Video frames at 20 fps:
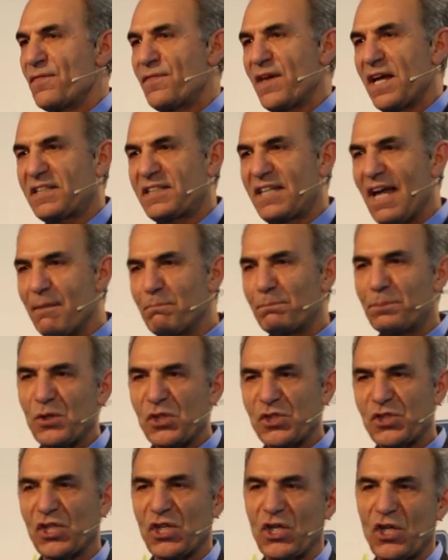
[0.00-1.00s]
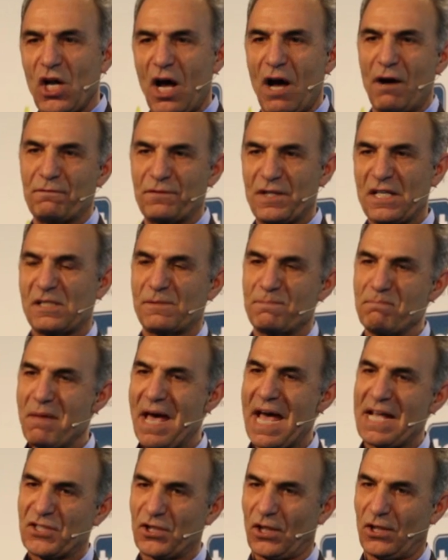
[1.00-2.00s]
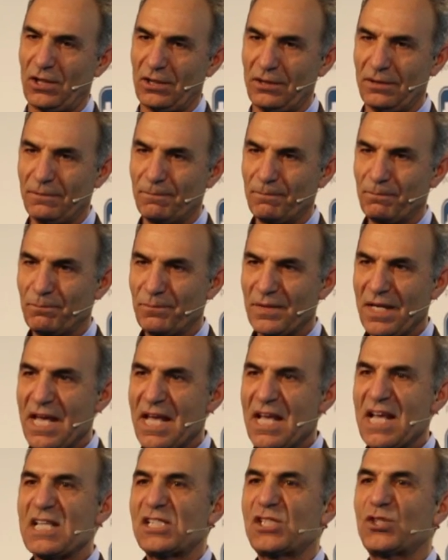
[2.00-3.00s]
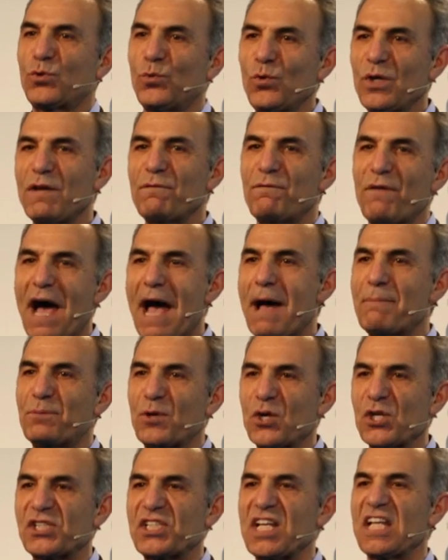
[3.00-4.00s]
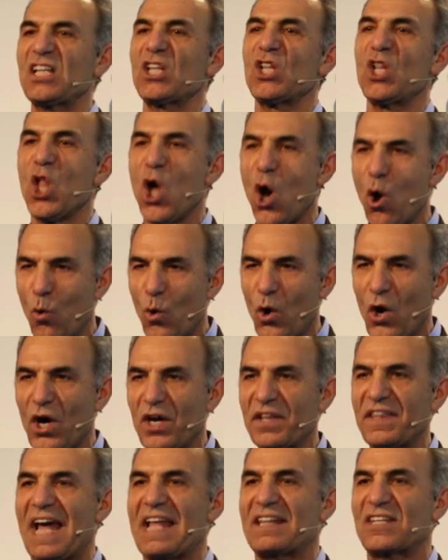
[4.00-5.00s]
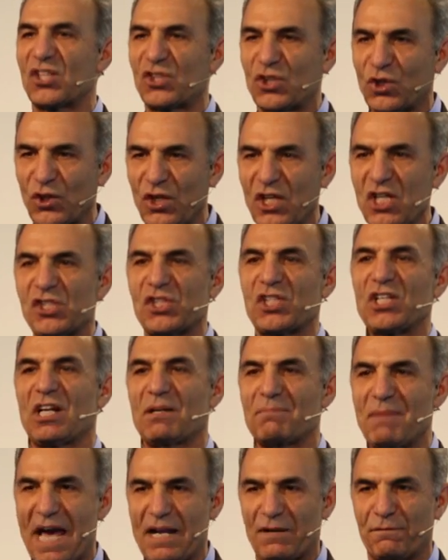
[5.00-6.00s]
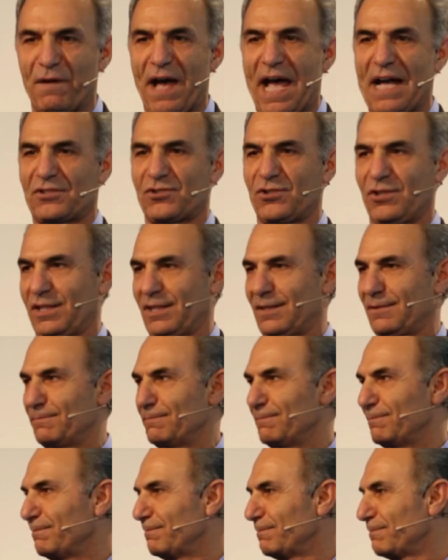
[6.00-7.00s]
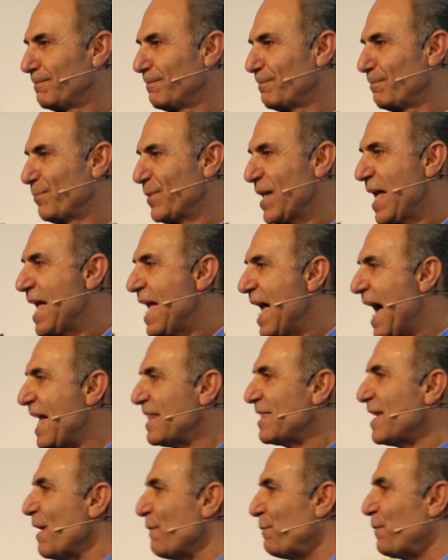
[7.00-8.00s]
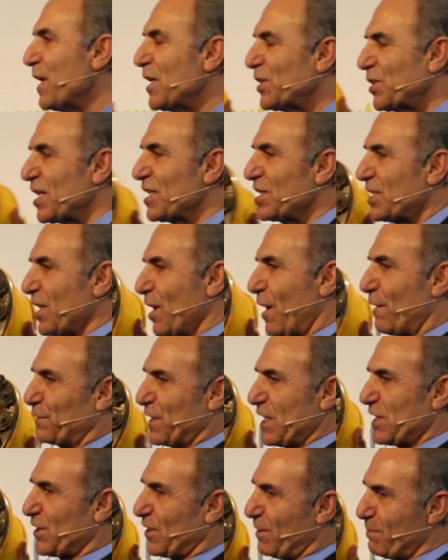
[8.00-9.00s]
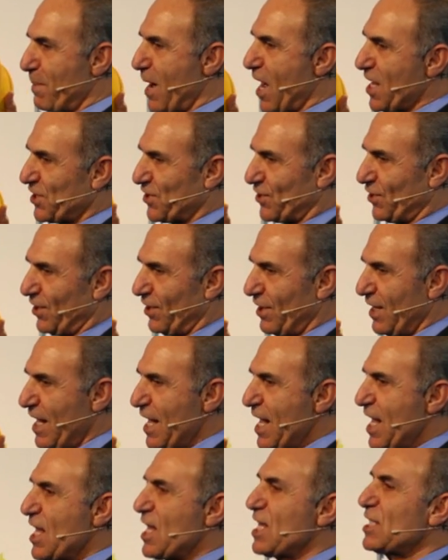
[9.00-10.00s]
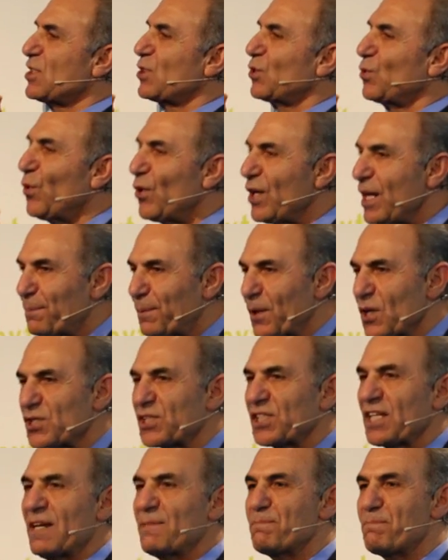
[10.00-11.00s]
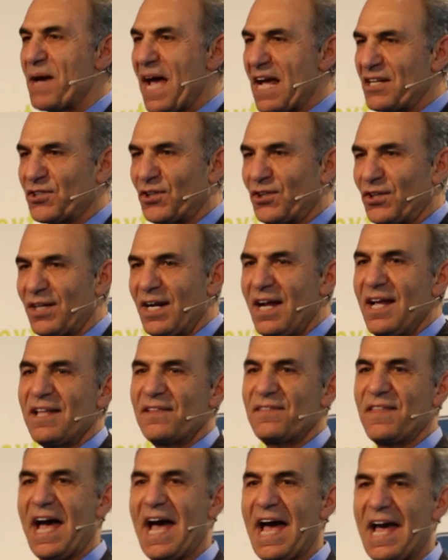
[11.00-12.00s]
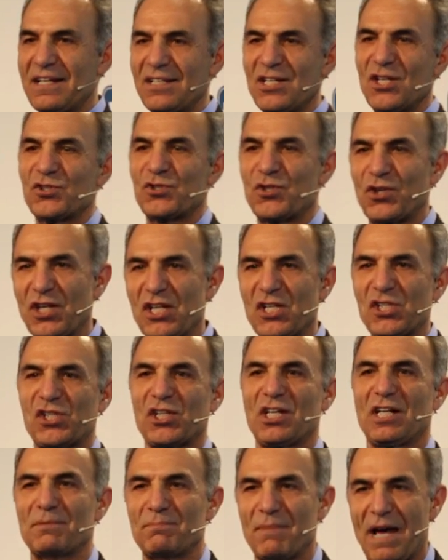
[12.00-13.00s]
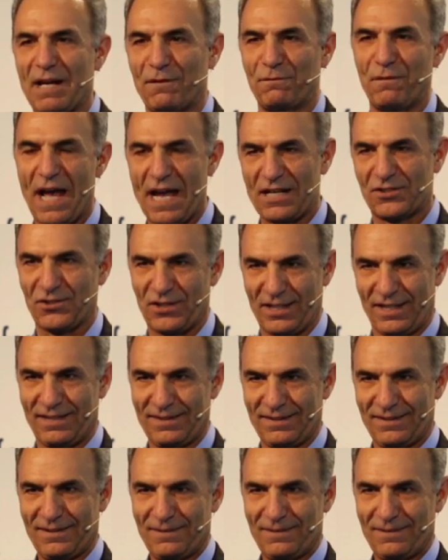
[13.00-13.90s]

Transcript: The temperature of this metal is 25% lower than the traditional manufacturing. And the efficiency of this combustor is 20% better than traditional manufacturing.